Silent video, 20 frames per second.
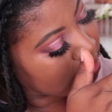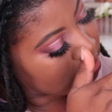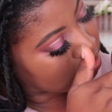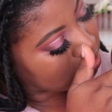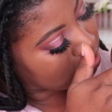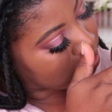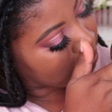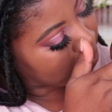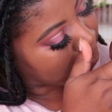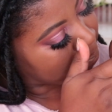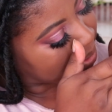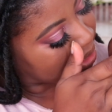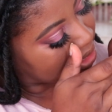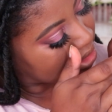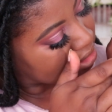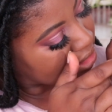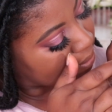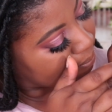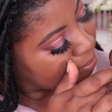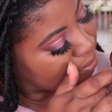so it
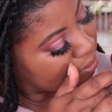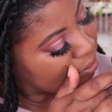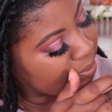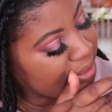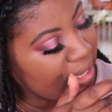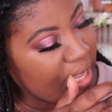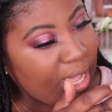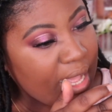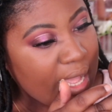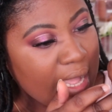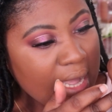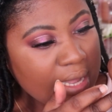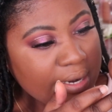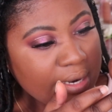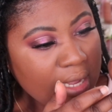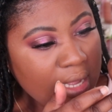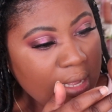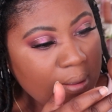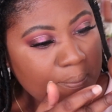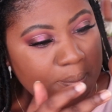picks up a little bit
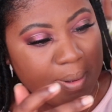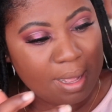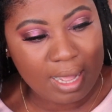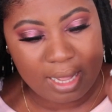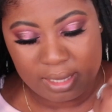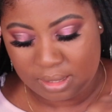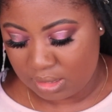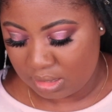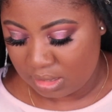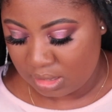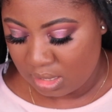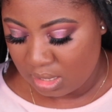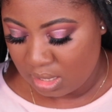harder, but